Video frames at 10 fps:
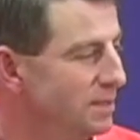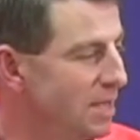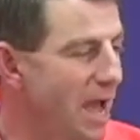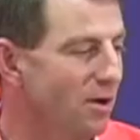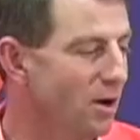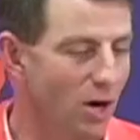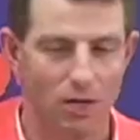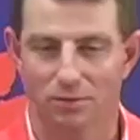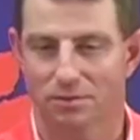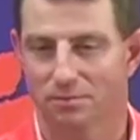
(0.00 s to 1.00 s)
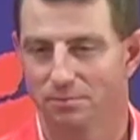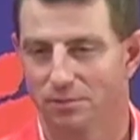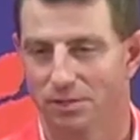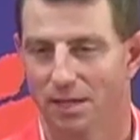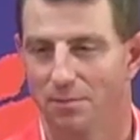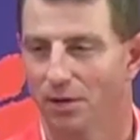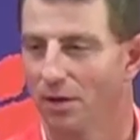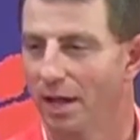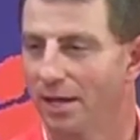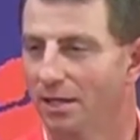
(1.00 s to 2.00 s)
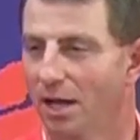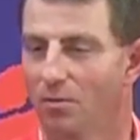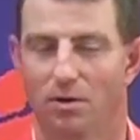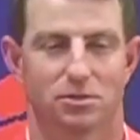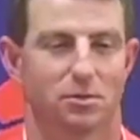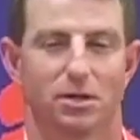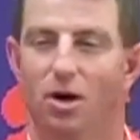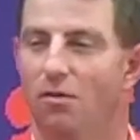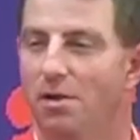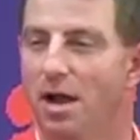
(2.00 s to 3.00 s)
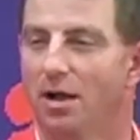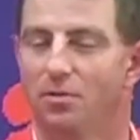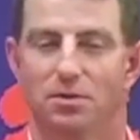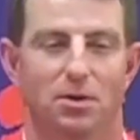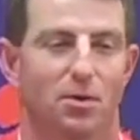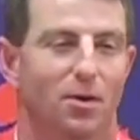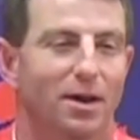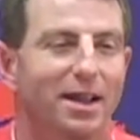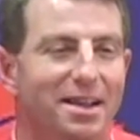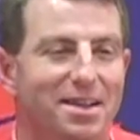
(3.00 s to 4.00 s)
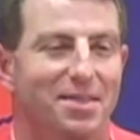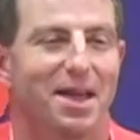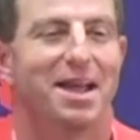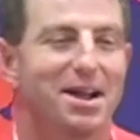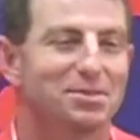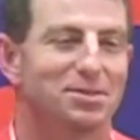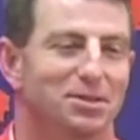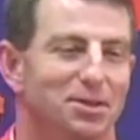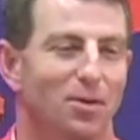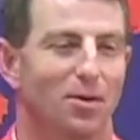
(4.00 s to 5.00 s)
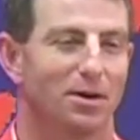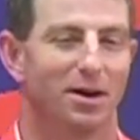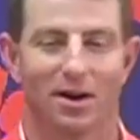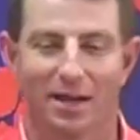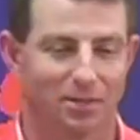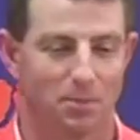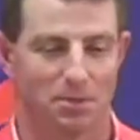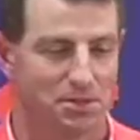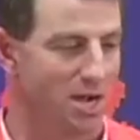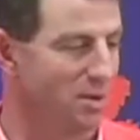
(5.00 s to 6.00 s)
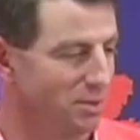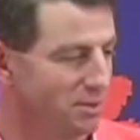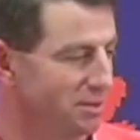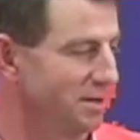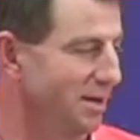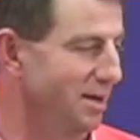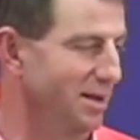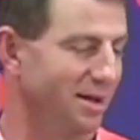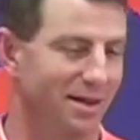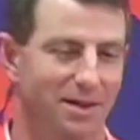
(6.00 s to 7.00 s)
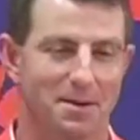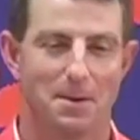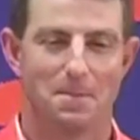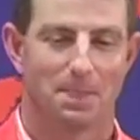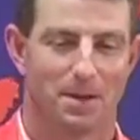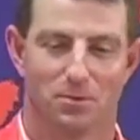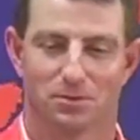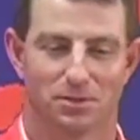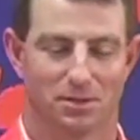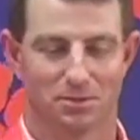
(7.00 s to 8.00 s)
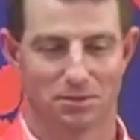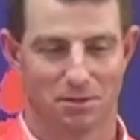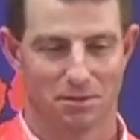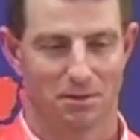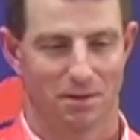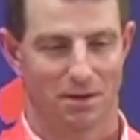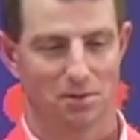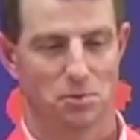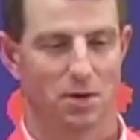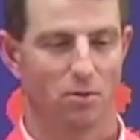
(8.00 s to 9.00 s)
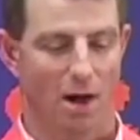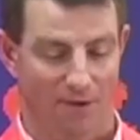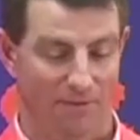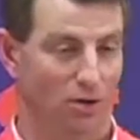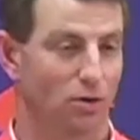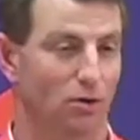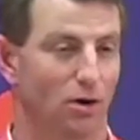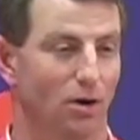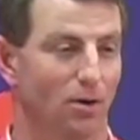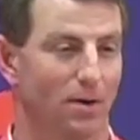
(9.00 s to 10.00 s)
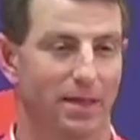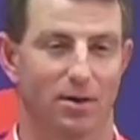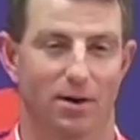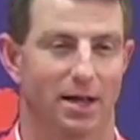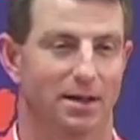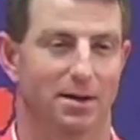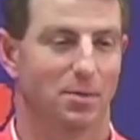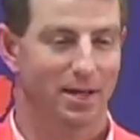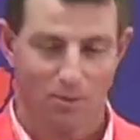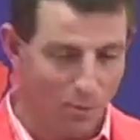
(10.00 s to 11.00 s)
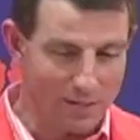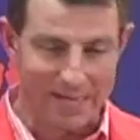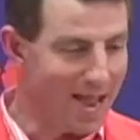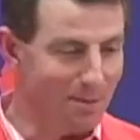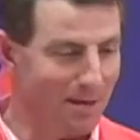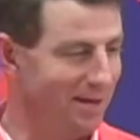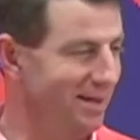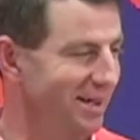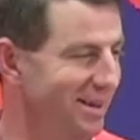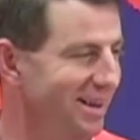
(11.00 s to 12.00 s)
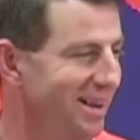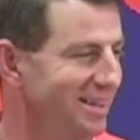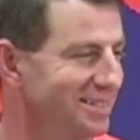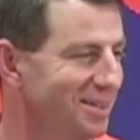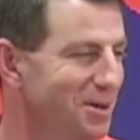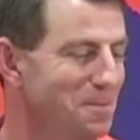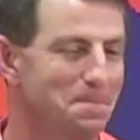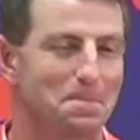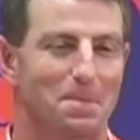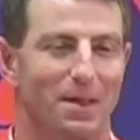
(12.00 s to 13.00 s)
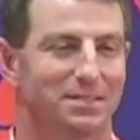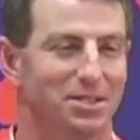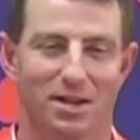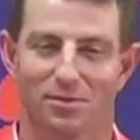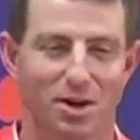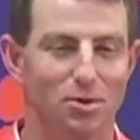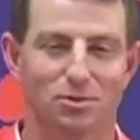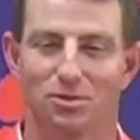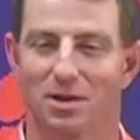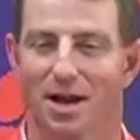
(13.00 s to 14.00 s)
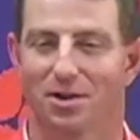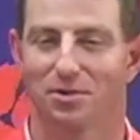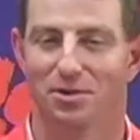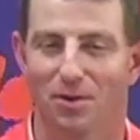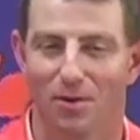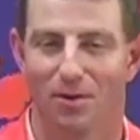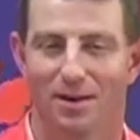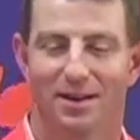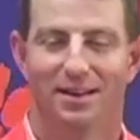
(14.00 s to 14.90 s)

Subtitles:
I don't know, it was 7:30, 8 o'clock, whatever. So we go over and knock on the door. And they answer the door, and they're in, like, their pajamas. And it was a husband and wife and a little girl. And they were like, I'm like, what's happening? And so you never know who's going to knock on your door.